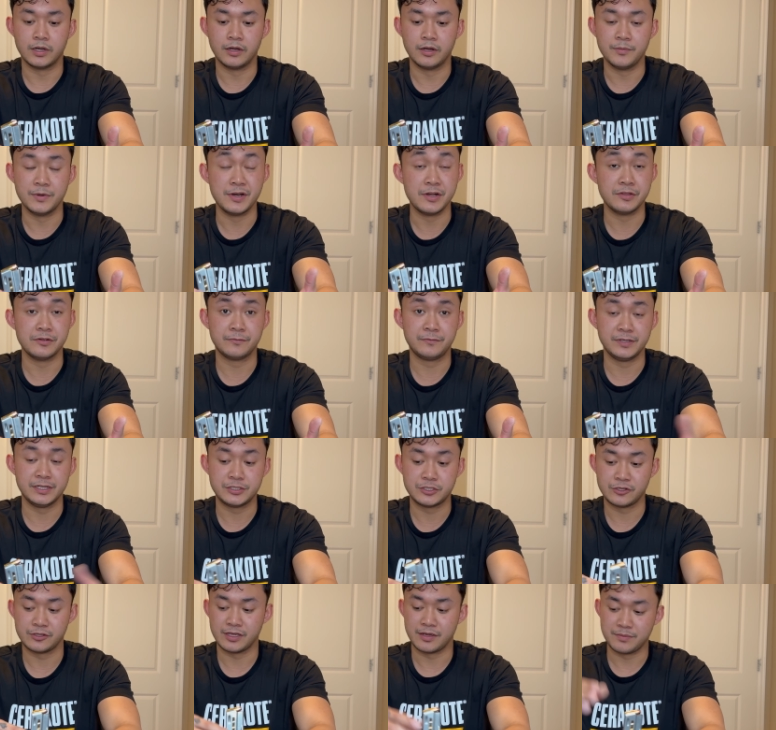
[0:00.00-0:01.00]
another
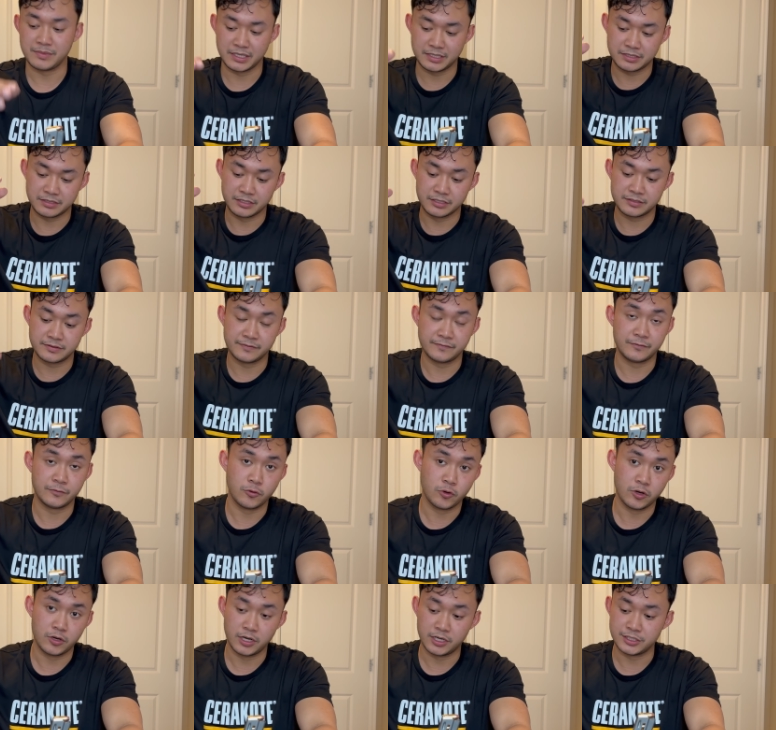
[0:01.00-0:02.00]
feature that makes this
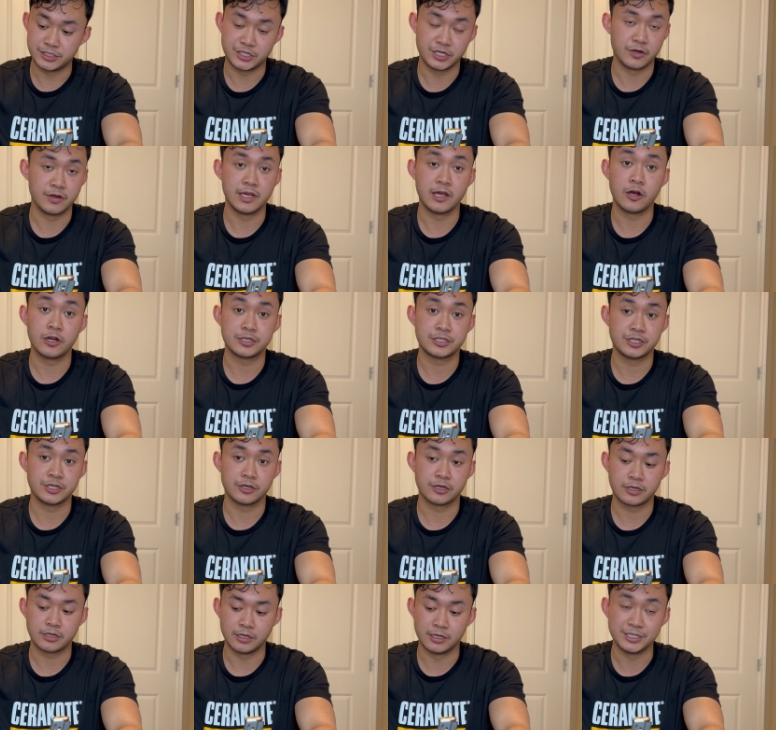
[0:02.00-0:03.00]
for a
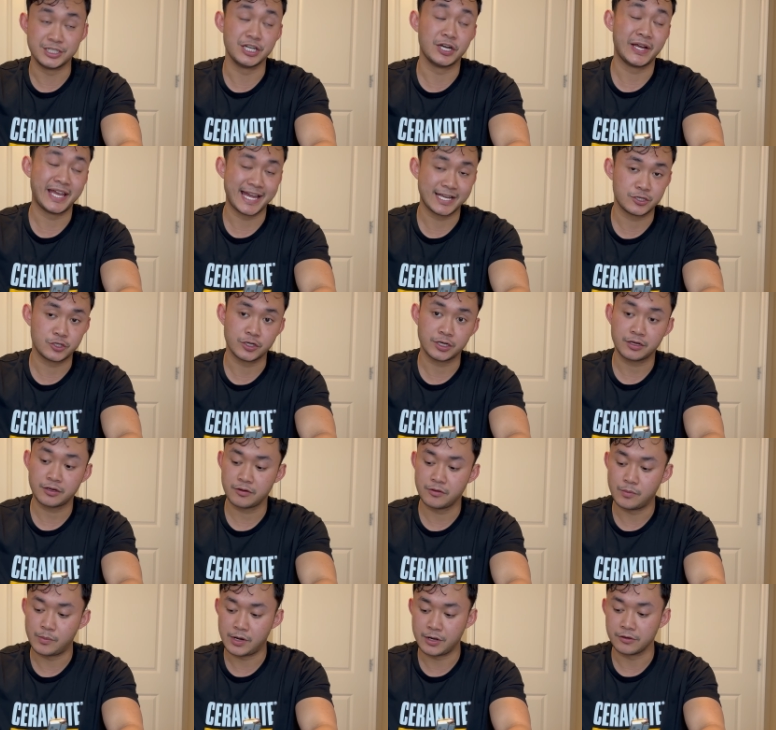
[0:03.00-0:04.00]
geriatric
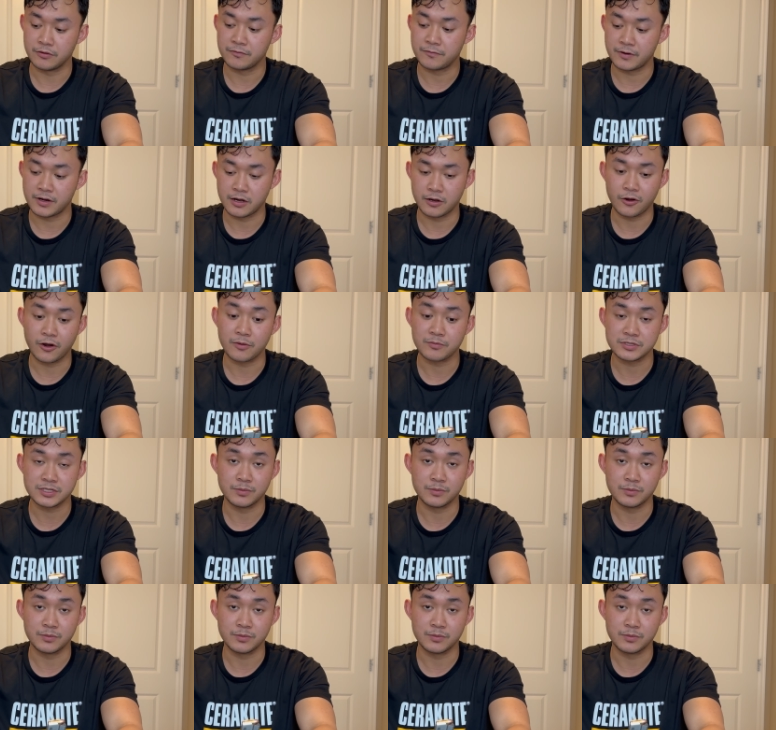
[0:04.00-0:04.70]
model firearm,